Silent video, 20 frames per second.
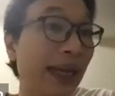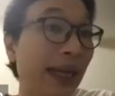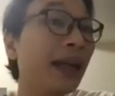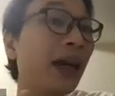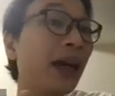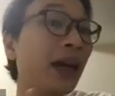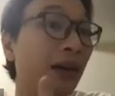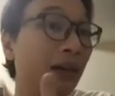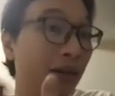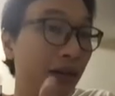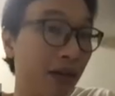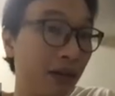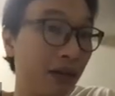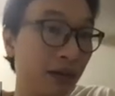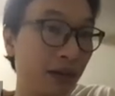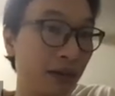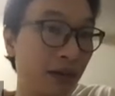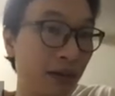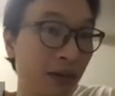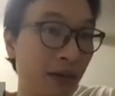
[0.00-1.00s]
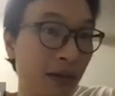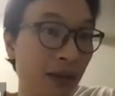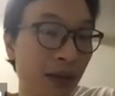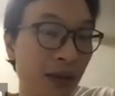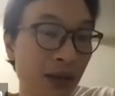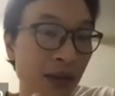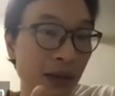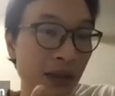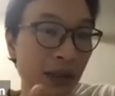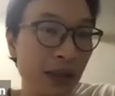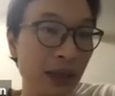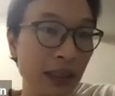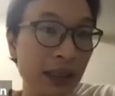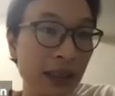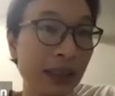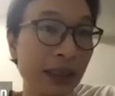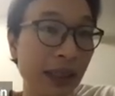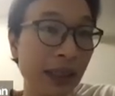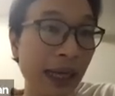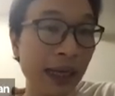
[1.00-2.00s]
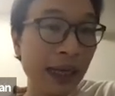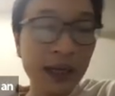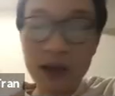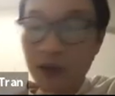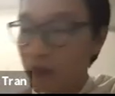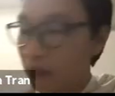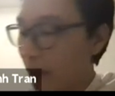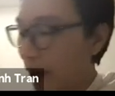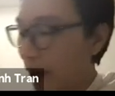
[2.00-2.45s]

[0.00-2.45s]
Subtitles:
ad hoc, in an ad hoc